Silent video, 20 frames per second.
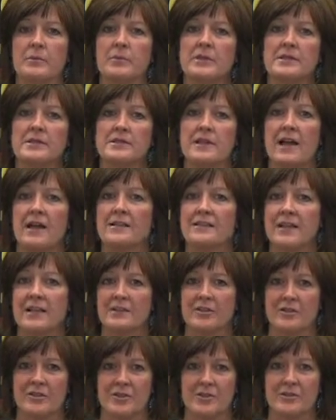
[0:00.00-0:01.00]
Please
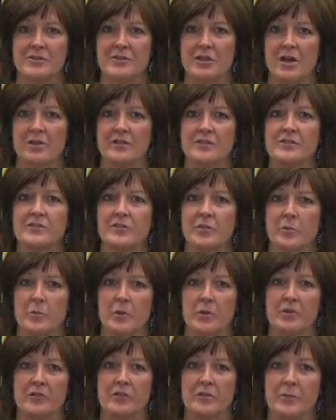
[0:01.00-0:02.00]
contact the clerk's office for
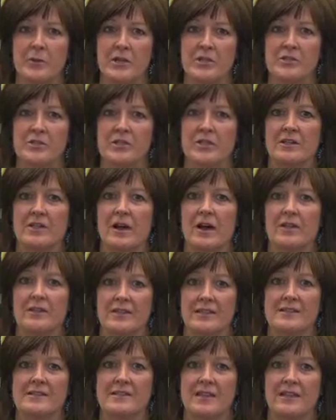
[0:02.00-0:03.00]
more information on
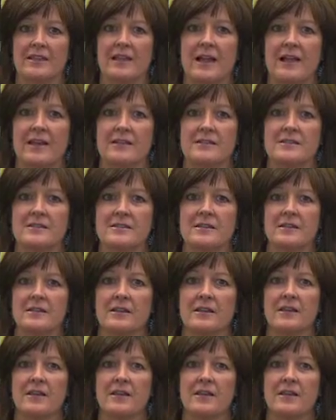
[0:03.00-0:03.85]
these deadlines.